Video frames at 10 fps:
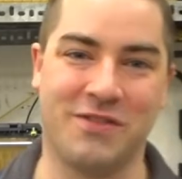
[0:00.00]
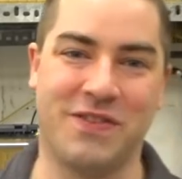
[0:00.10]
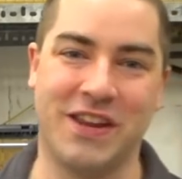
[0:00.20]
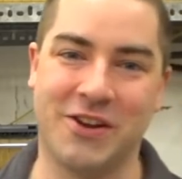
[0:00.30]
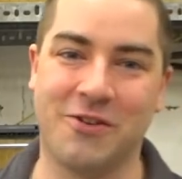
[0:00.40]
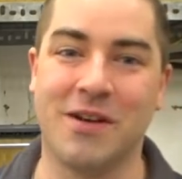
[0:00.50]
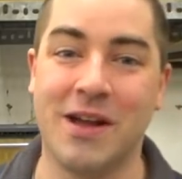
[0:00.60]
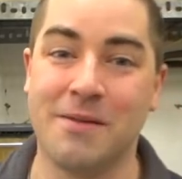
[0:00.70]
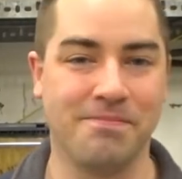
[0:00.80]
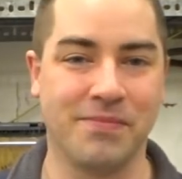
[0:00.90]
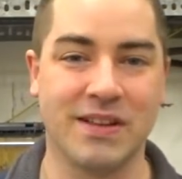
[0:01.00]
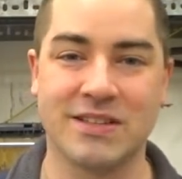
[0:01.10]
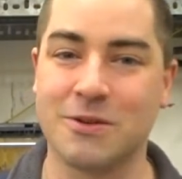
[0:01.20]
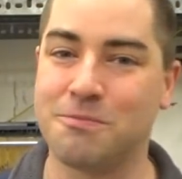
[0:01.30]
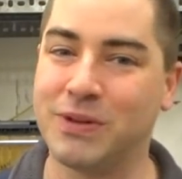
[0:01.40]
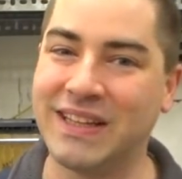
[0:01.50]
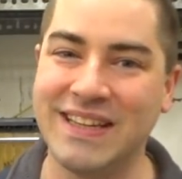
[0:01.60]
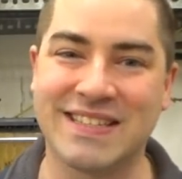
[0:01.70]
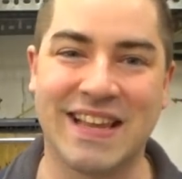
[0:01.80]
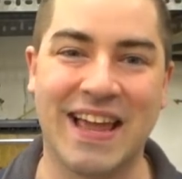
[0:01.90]
video. So
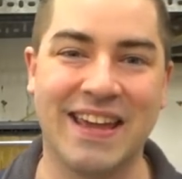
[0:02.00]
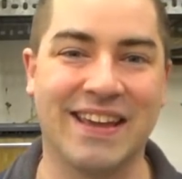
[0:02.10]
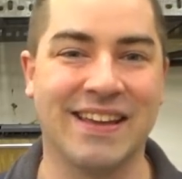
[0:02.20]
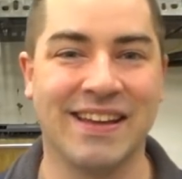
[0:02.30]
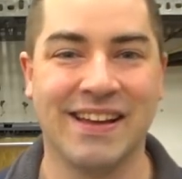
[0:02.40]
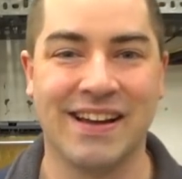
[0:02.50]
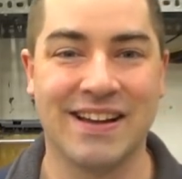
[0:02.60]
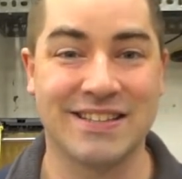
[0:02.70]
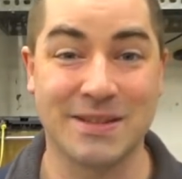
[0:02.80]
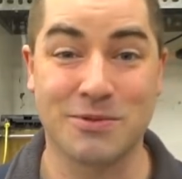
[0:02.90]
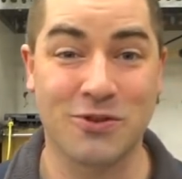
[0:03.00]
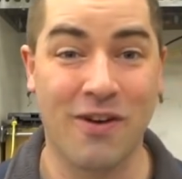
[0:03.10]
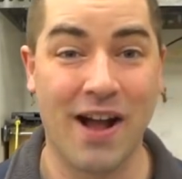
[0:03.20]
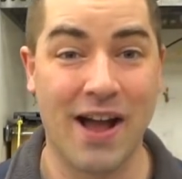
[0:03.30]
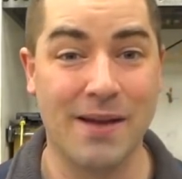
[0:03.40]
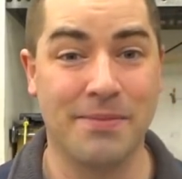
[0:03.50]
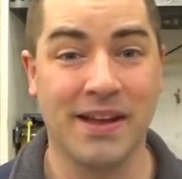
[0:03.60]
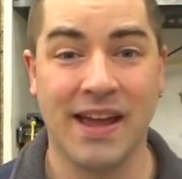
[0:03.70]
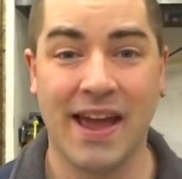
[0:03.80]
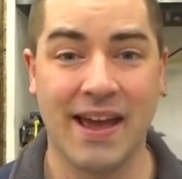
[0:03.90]
please like, subscribe,
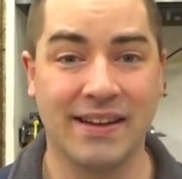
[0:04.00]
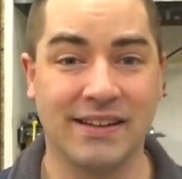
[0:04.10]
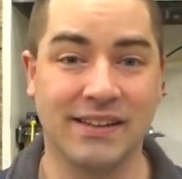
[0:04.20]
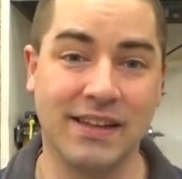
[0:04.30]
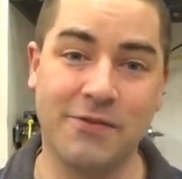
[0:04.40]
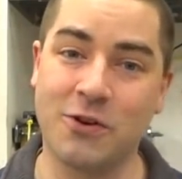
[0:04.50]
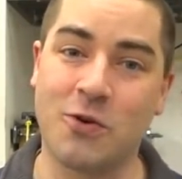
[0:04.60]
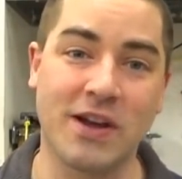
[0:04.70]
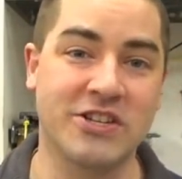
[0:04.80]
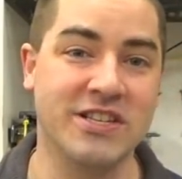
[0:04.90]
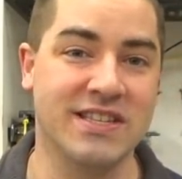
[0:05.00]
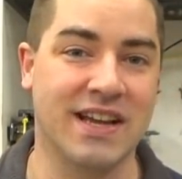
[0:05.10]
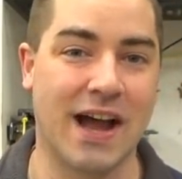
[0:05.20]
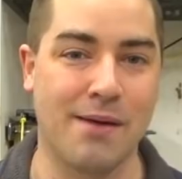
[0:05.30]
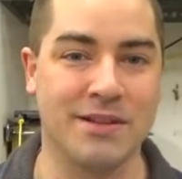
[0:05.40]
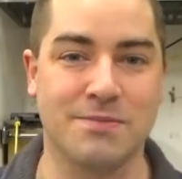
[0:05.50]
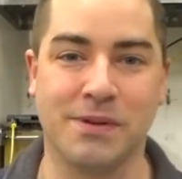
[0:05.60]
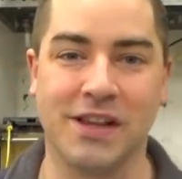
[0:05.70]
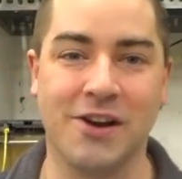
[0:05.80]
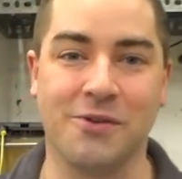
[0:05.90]
and leave your questions and comments
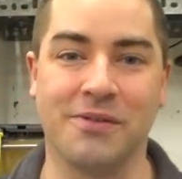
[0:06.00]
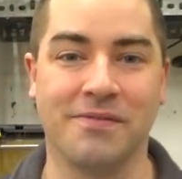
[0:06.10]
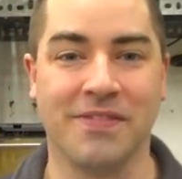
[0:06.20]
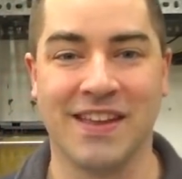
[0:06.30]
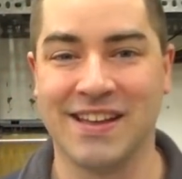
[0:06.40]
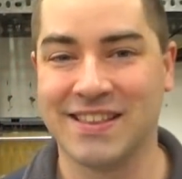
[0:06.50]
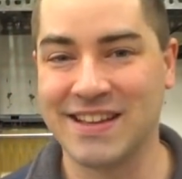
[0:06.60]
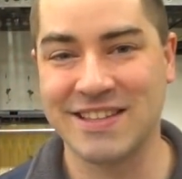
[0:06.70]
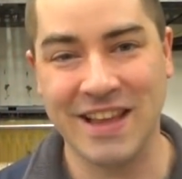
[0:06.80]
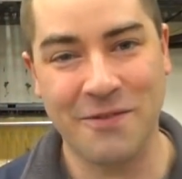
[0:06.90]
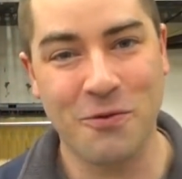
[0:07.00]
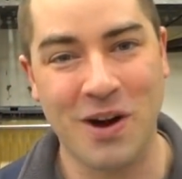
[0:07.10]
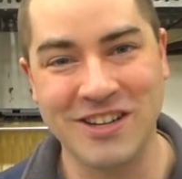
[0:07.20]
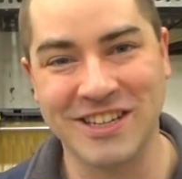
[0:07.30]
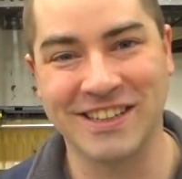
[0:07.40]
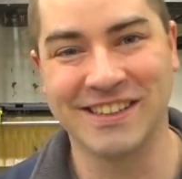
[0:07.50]
below. Thanks a lot for watching.